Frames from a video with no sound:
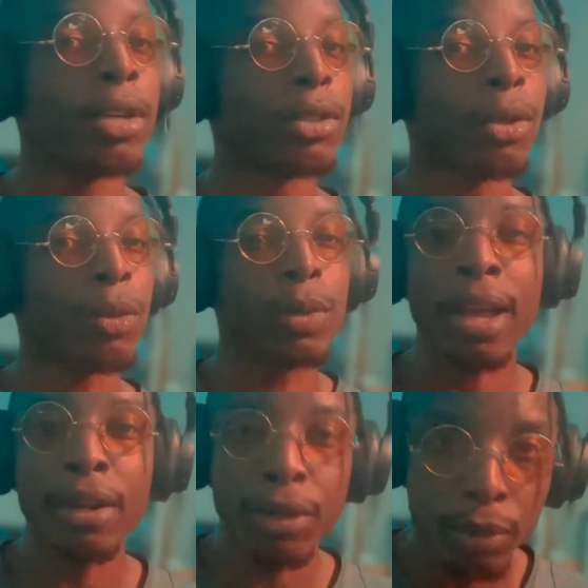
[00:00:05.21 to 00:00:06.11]
so we
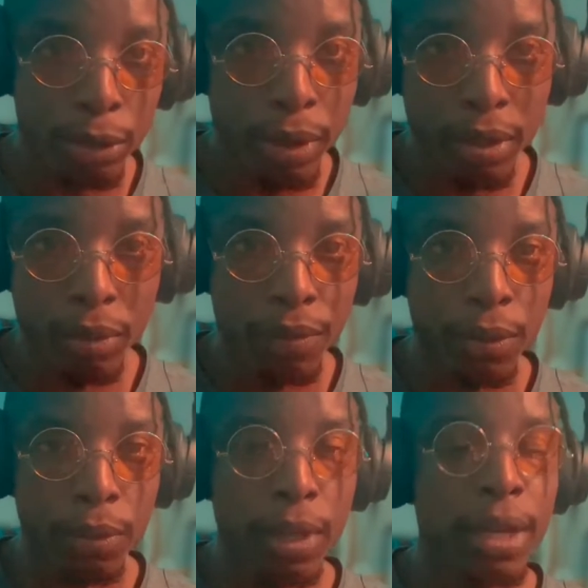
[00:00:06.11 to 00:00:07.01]
gotta do a trailer
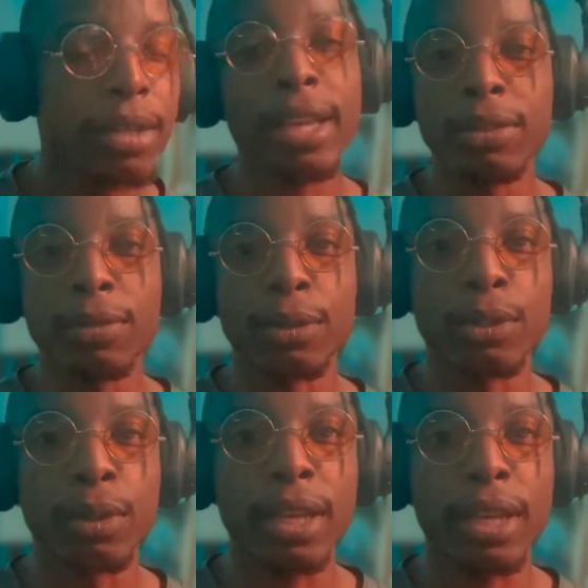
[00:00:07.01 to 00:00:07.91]
review. Thanks for
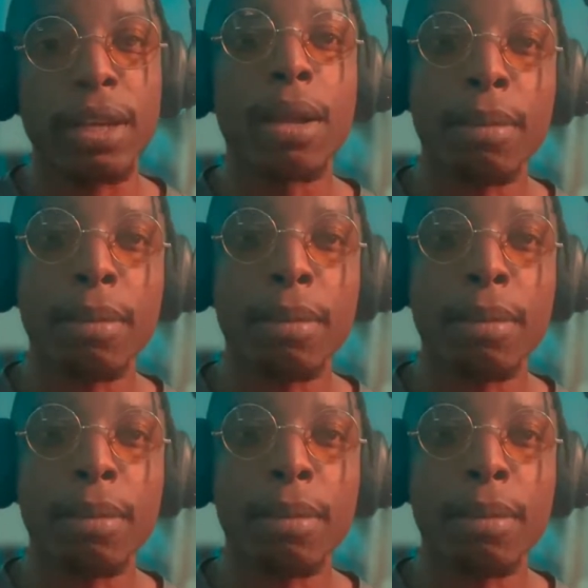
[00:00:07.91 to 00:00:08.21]
tuning in.